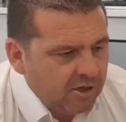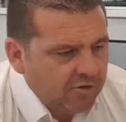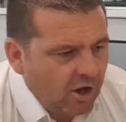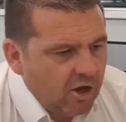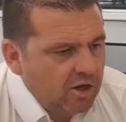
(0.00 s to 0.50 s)

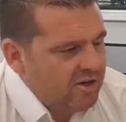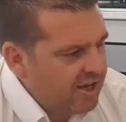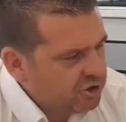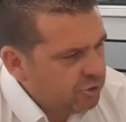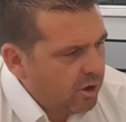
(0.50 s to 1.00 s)
So
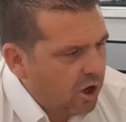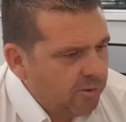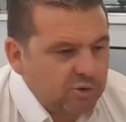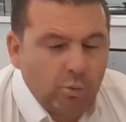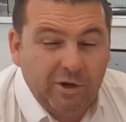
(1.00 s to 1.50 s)
National
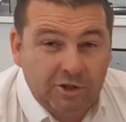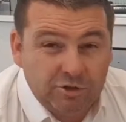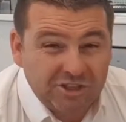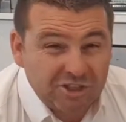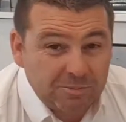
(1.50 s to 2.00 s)
Homes, we
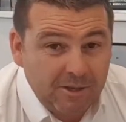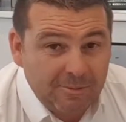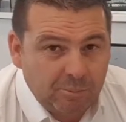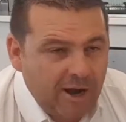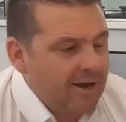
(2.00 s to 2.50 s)
use the
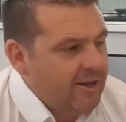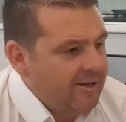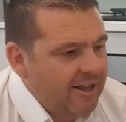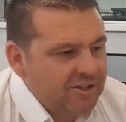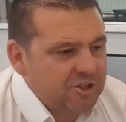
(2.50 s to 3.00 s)
Smeg brand.
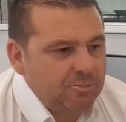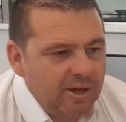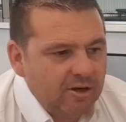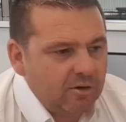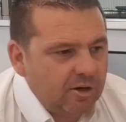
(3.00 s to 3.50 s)
Now the
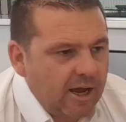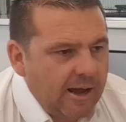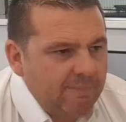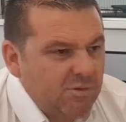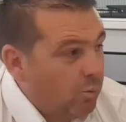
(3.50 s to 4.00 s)
Smeg
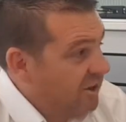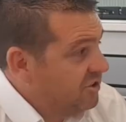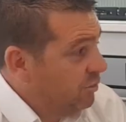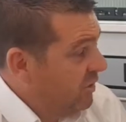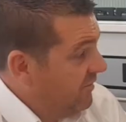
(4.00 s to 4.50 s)
are the
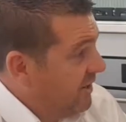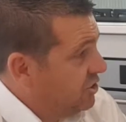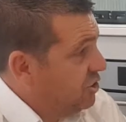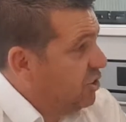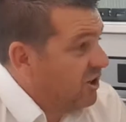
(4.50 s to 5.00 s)
ones that we've
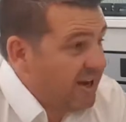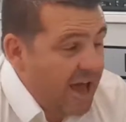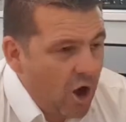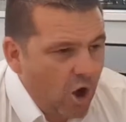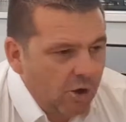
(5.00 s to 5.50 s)
actually got in
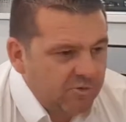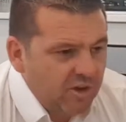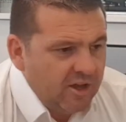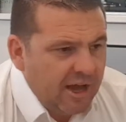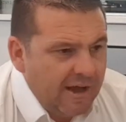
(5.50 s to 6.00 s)
our homes
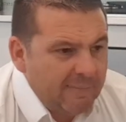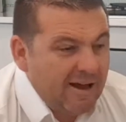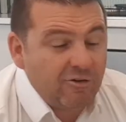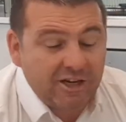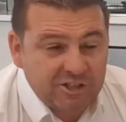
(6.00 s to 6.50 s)

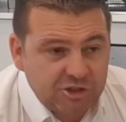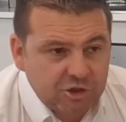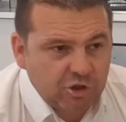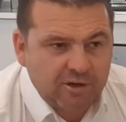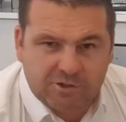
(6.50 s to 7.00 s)
are actually
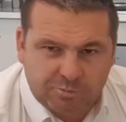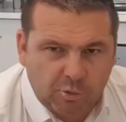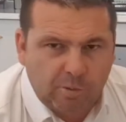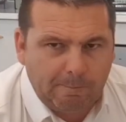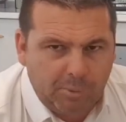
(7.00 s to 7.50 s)
designed as
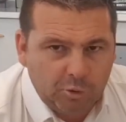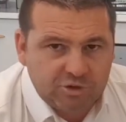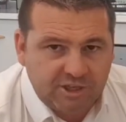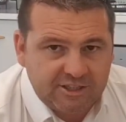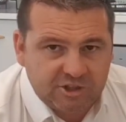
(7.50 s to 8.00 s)
more a
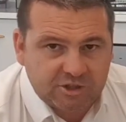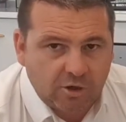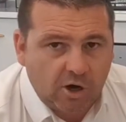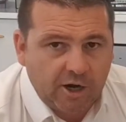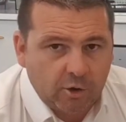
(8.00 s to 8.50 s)
boutique
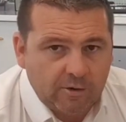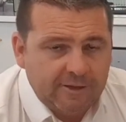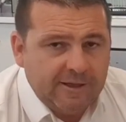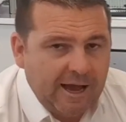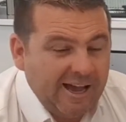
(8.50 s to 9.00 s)
style,
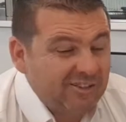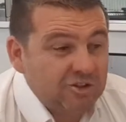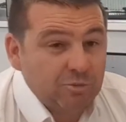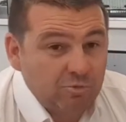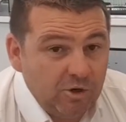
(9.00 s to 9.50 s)
and
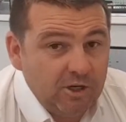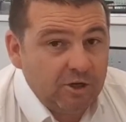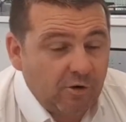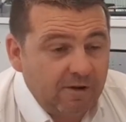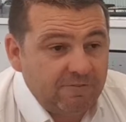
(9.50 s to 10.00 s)
there's some really
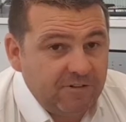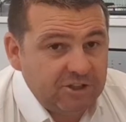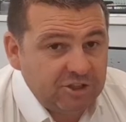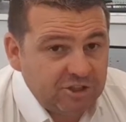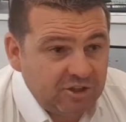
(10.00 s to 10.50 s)
great
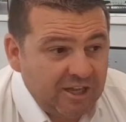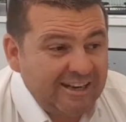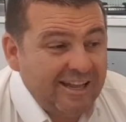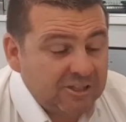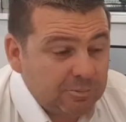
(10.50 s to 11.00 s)
features in
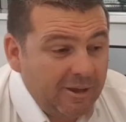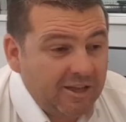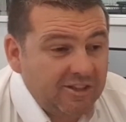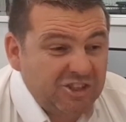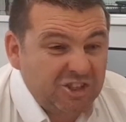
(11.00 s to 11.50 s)
there. Now Smeg
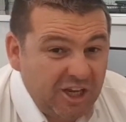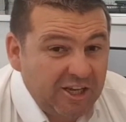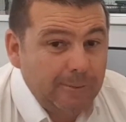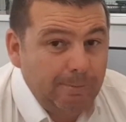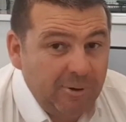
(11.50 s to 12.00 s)
are the
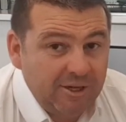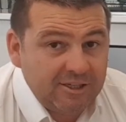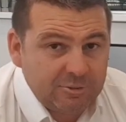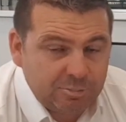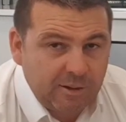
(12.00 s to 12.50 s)
second
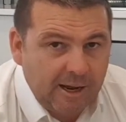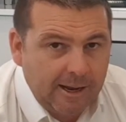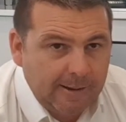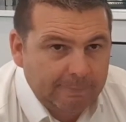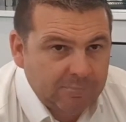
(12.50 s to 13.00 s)
biggest,
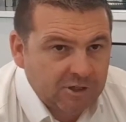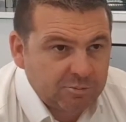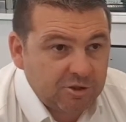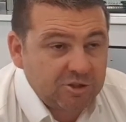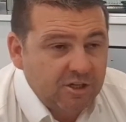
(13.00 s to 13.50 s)
I
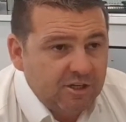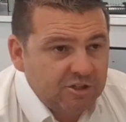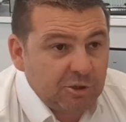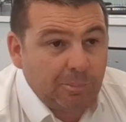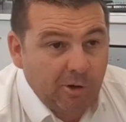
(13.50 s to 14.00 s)
suppose,
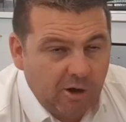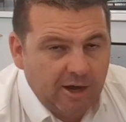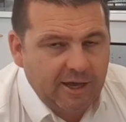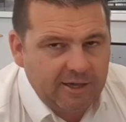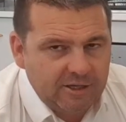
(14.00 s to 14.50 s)

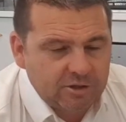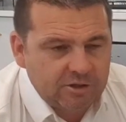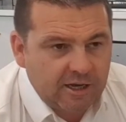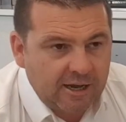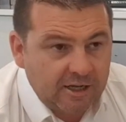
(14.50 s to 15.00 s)
supplier
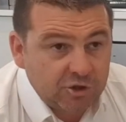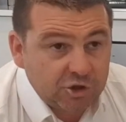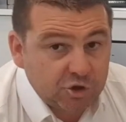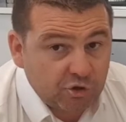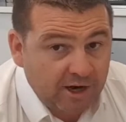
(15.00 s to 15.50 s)
in
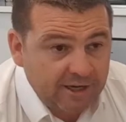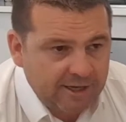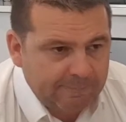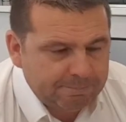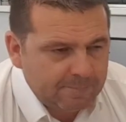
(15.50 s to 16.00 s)

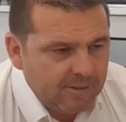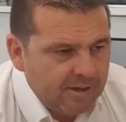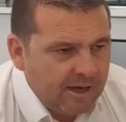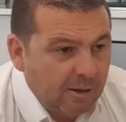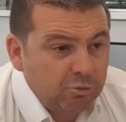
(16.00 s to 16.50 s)
Australia.
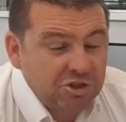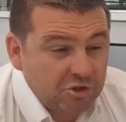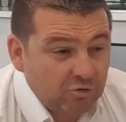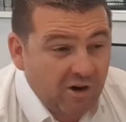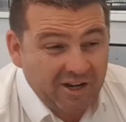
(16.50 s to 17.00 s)
Which is
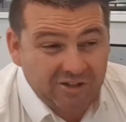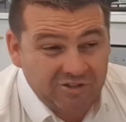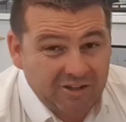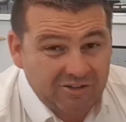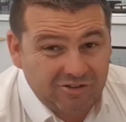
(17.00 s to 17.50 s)
great
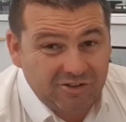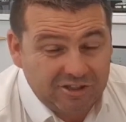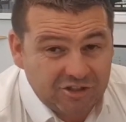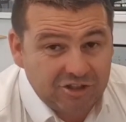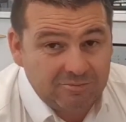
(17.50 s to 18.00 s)
because they
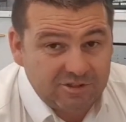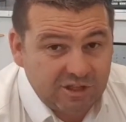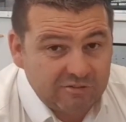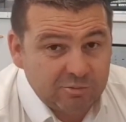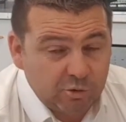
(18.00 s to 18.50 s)
consider
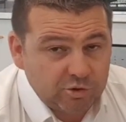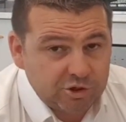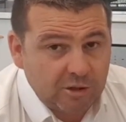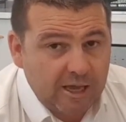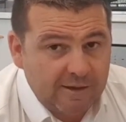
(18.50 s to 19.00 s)
themselves more
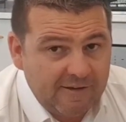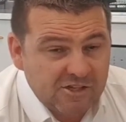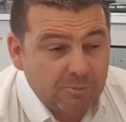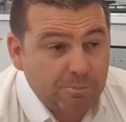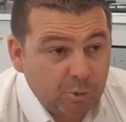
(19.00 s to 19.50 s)

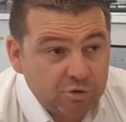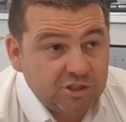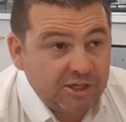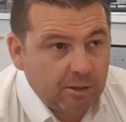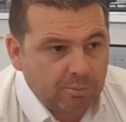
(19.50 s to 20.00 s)
as a
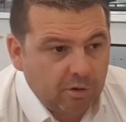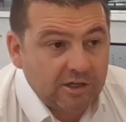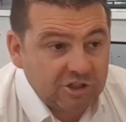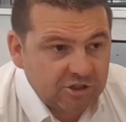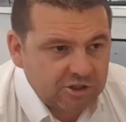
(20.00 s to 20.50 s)
boutique
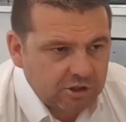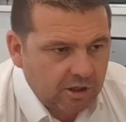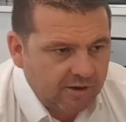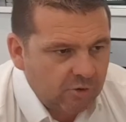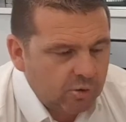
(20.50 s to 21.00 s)
appliance at this
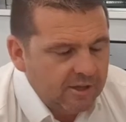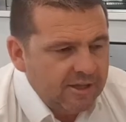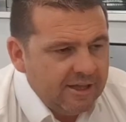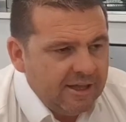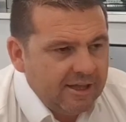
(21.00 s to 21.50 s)
level.
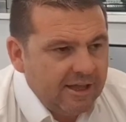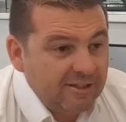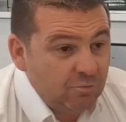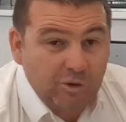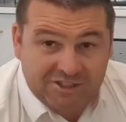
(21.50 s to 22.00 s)

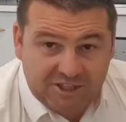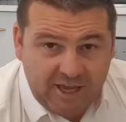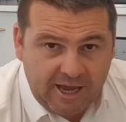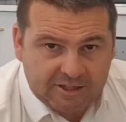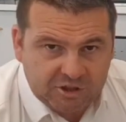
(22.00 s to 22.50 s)

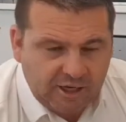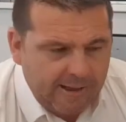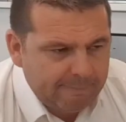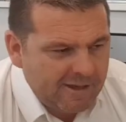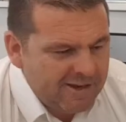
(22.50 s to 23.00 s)
Westinghouse,
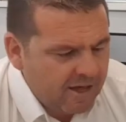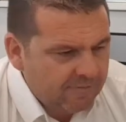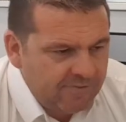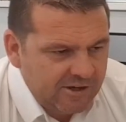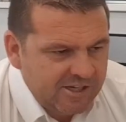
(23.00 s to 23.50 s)

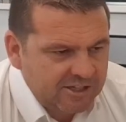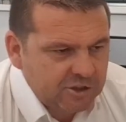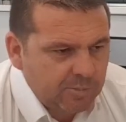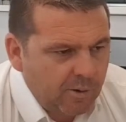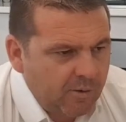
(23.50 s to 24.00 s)
another
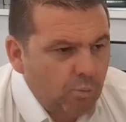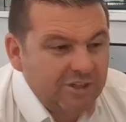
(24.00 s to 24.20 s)
fantastic brand.